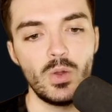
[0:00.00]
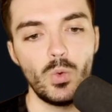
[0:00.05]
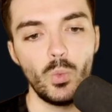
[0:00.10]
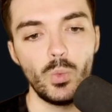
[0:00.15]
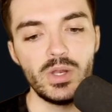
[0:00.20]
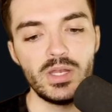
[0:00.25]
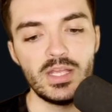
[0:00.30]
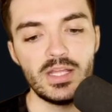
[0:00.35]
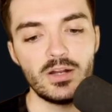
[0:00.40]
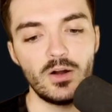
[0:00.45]

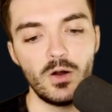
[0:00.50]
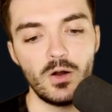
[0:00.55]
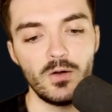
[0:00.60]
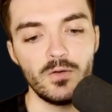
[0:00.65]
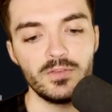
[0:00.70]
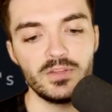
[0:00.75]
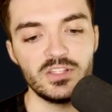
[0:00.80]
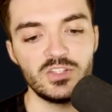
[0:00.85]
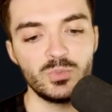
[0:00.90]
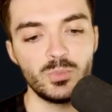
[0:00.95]
We need all
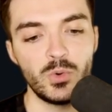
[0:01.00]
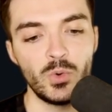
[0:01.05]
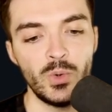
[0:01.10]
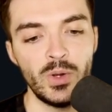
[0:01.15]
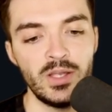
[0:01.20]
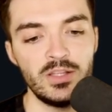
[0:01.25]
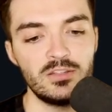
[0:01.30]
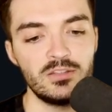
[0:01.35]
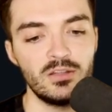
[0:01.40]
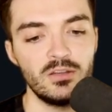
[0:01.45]
of these
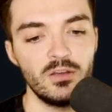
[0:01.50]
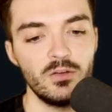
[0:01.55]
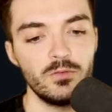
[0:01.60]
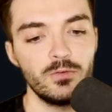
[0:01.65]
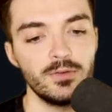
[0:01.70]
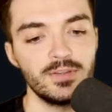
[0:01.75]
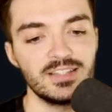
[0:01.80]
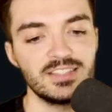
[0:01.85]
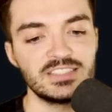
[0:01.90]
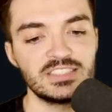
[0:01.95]
points
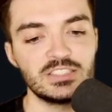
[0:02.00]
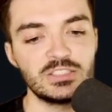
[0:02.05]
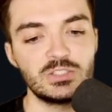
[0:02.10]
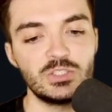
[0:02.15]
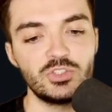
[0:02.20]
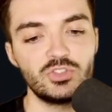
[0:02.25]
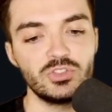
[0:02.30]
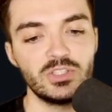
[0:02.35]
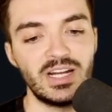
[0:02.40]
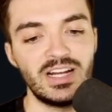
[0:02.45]
for the circle
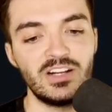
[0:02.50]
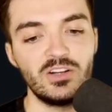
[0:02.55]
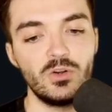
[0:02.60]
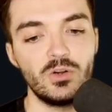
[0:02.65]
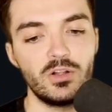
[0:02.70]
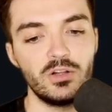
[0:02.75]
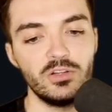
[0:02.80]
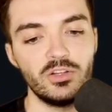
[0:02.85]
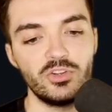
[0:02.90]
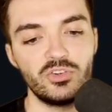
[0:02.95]
triangle
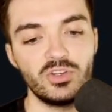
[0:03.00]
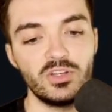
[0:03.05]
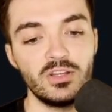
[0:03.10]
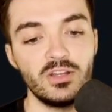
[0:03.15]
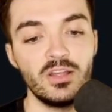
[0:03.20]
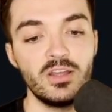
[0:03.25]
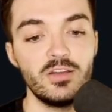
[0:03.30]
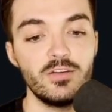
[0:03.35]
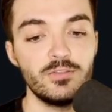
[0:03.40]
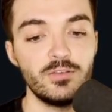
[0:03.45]

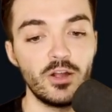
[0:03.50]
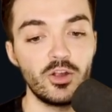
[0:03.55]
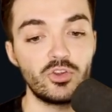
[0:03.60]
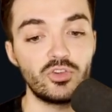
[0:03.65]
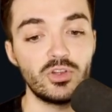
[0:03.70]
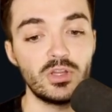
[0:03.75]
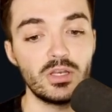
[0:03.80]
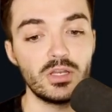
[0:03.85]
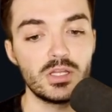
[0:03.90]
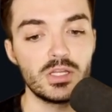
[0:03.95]
collision
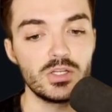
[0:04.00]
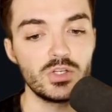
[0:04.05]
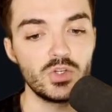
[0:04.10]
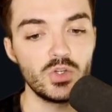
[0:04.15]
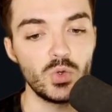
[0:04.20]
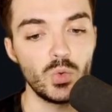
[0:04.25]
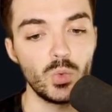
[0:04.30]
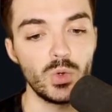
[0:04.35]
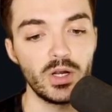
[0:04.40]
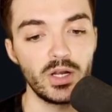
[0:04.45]
function
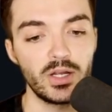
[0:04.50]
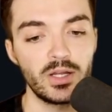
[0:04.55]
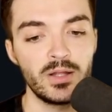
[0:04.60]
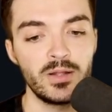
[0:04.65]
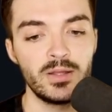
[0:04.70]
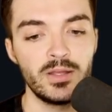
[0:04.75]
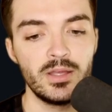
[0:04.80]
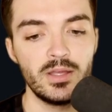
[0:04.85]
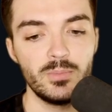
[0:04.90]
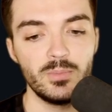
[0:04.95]
to work
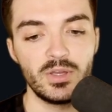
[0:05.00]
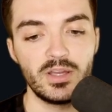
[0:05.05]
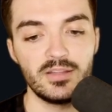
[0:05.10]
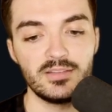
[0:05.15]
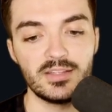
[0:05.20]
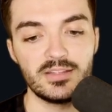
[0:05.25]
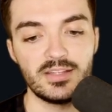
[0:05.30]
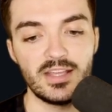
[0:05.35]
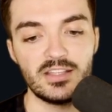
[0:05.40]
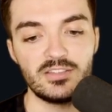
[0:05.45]
because
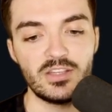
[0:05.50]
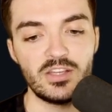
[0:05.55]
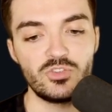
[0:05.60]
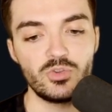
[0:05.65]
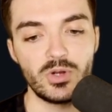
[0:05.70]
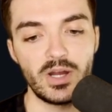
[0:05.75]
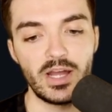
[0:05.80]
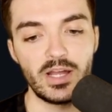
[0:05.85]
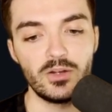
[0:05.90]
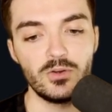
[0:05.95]
it takes a
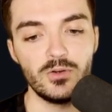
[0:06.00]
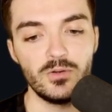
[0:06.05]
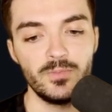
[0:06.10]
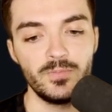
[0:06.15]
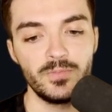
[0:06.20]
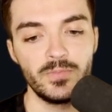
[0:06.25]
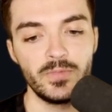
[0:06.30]
triangle,